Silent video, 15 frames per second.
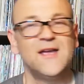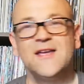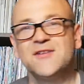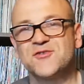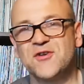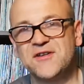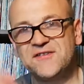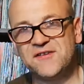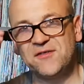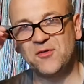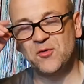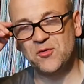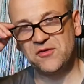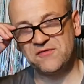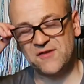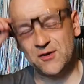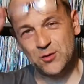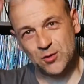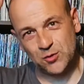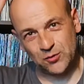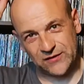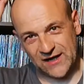Tracy Thorn's
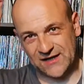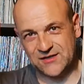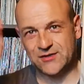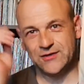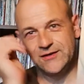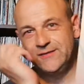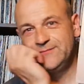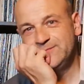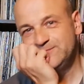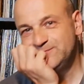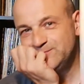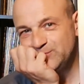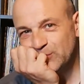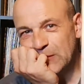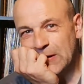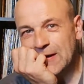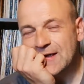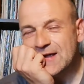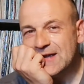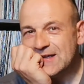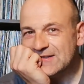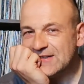vocals, actually.
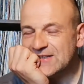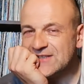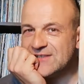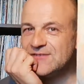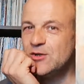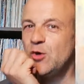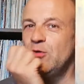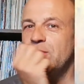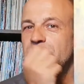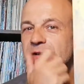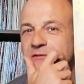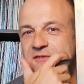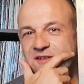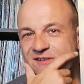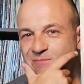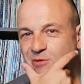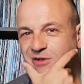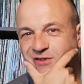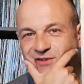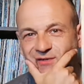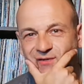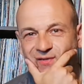You see, she's not the most
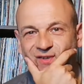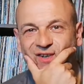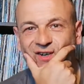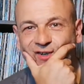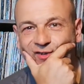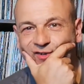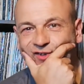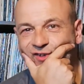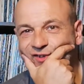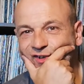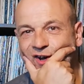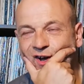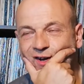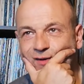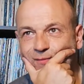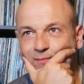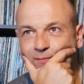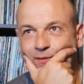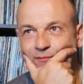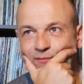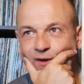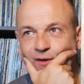expressive of singers. She's kind of
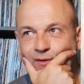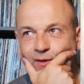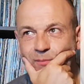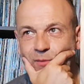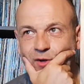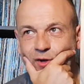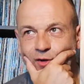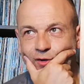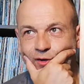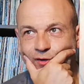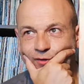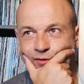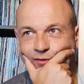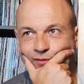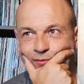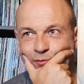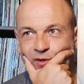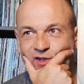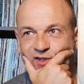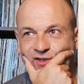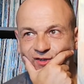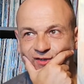very monotonous when
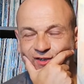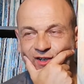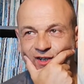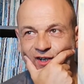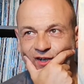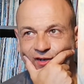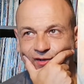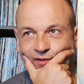she's singing.